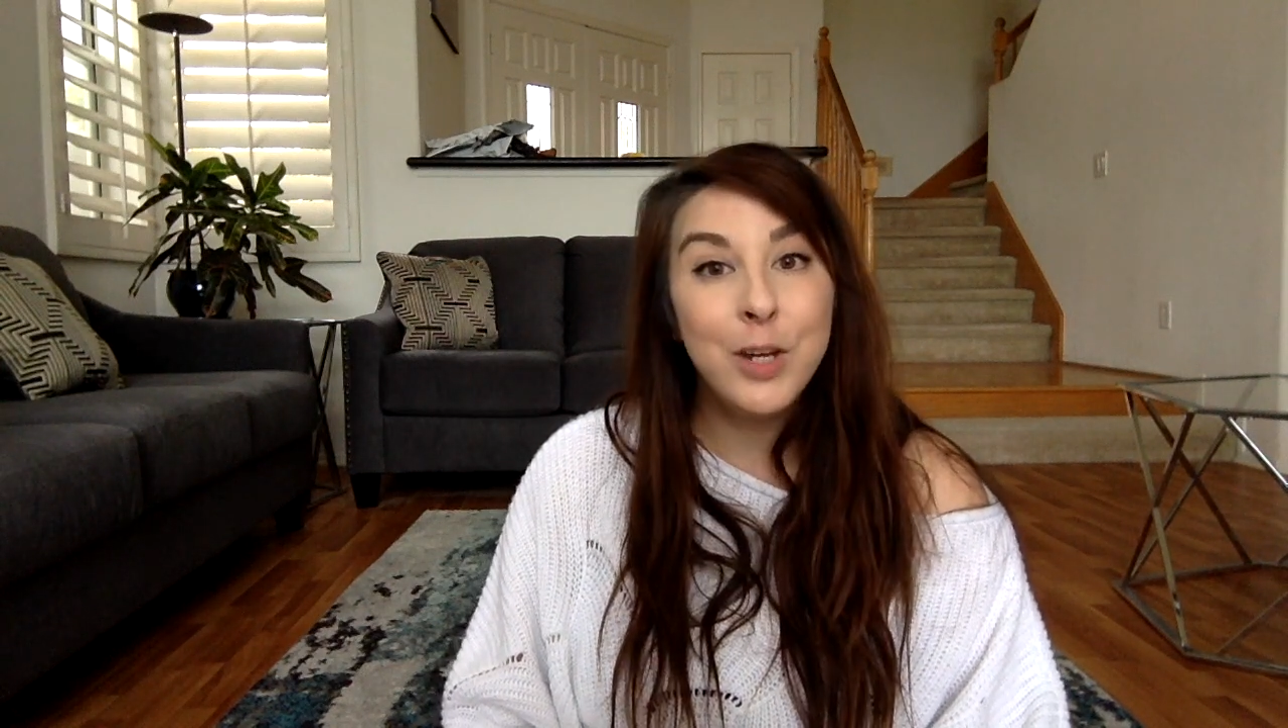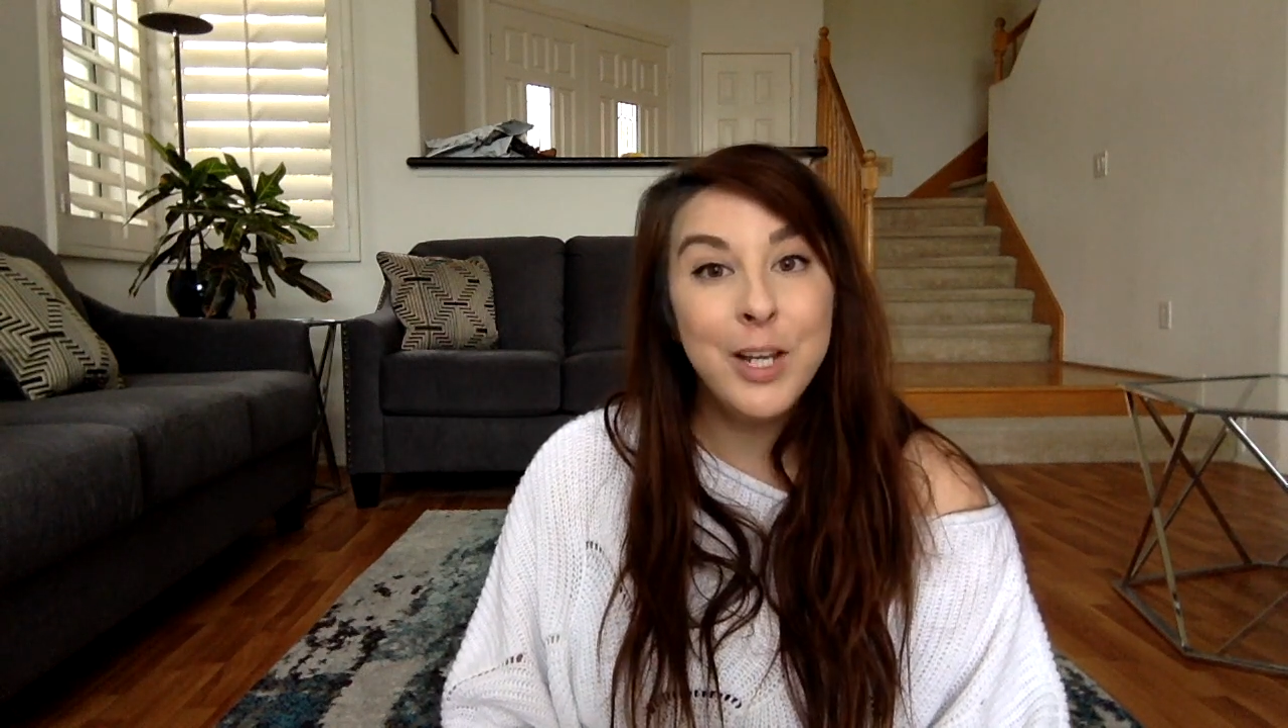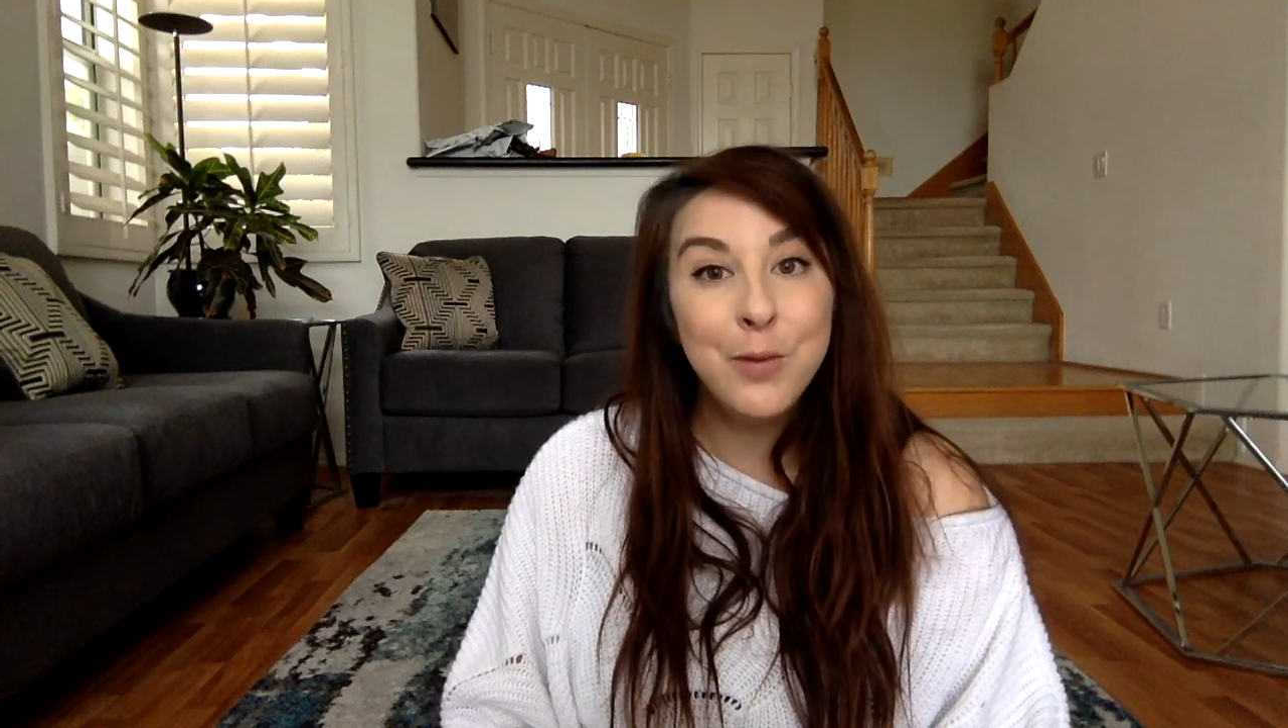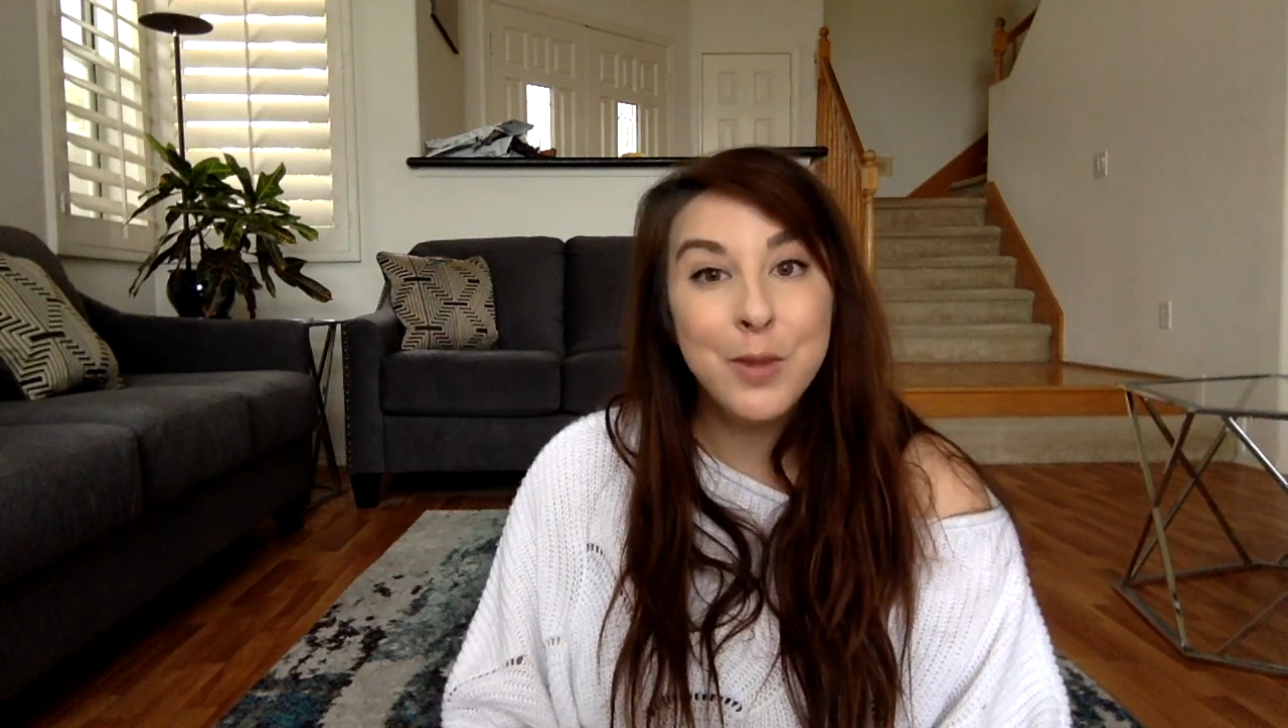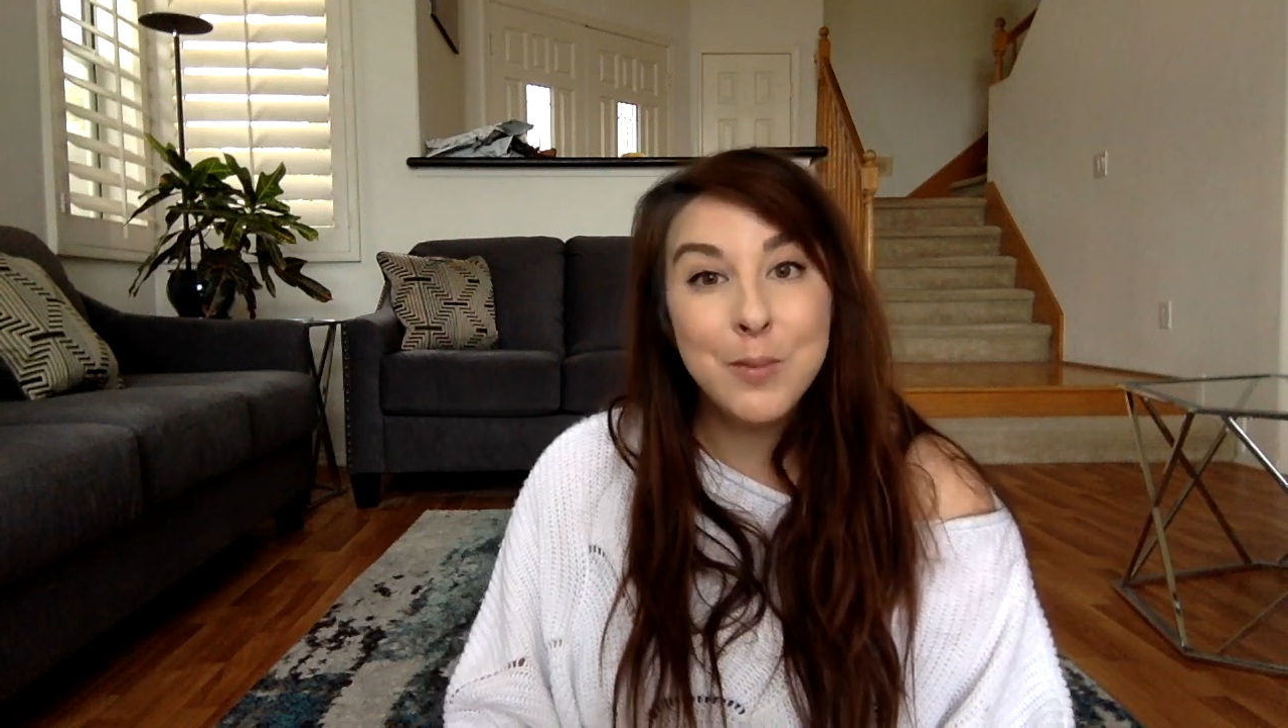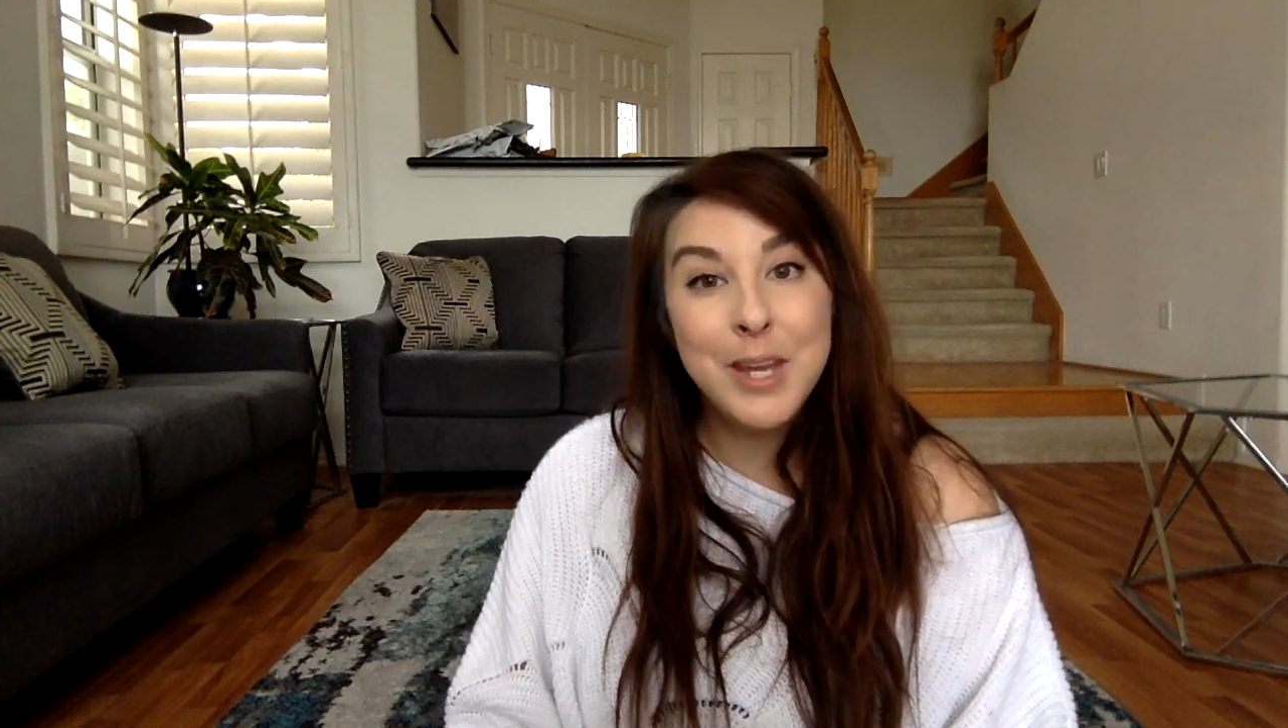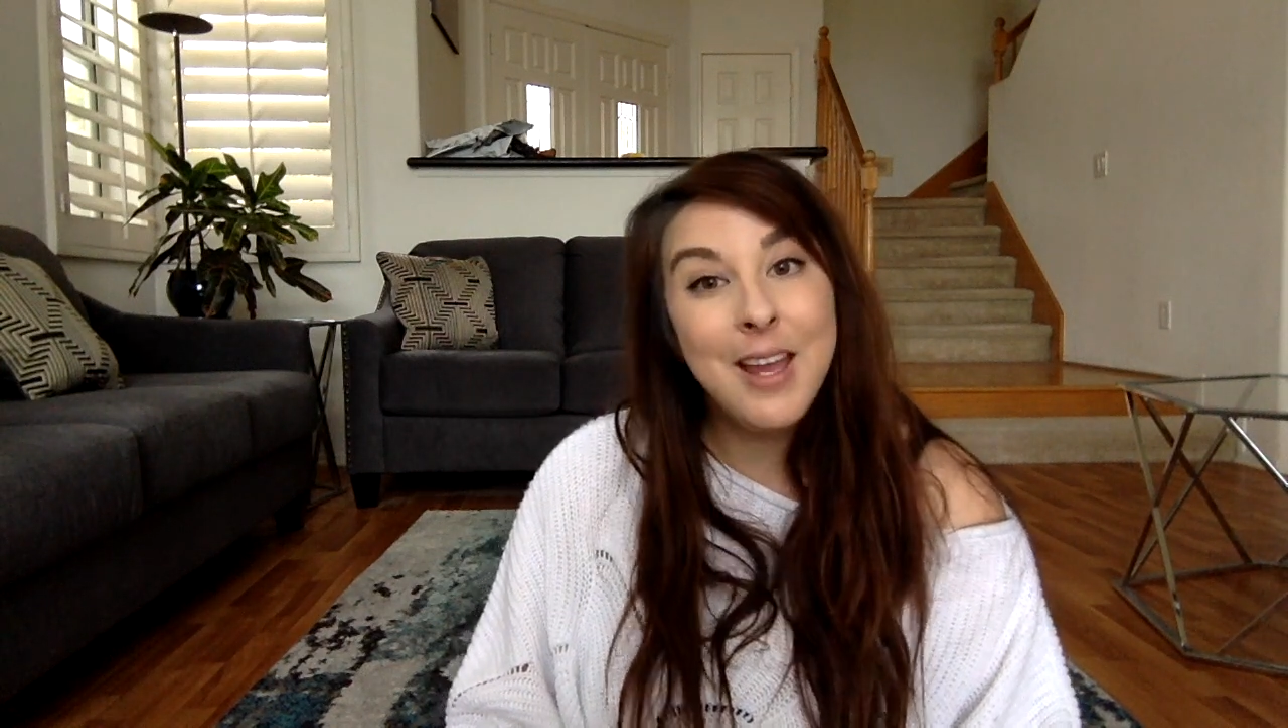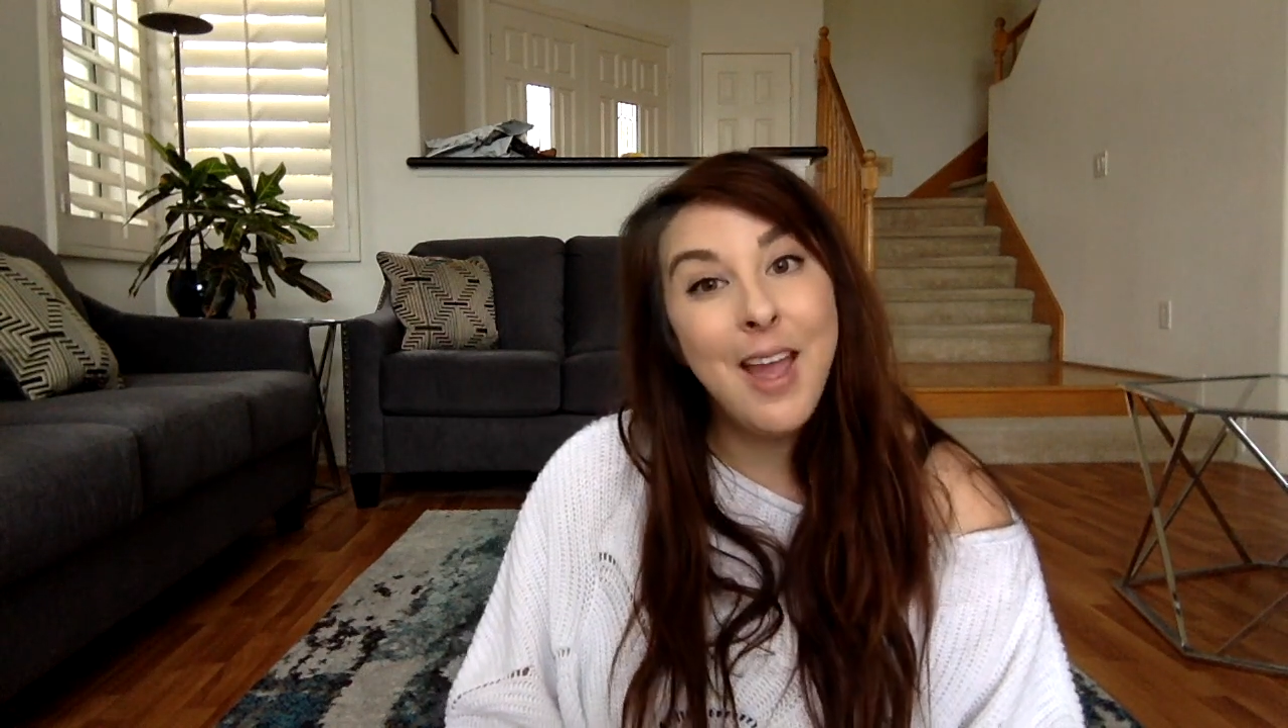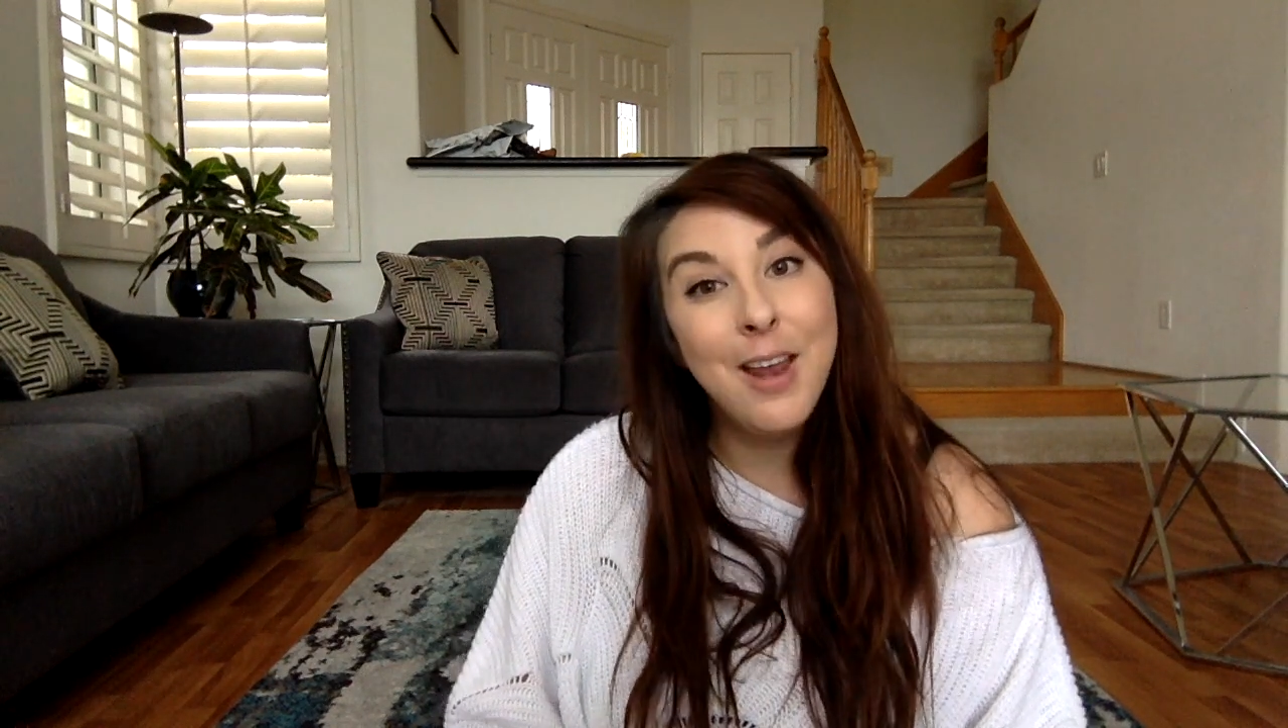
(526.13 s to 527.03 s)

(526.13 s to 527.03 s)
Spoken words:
reading with me,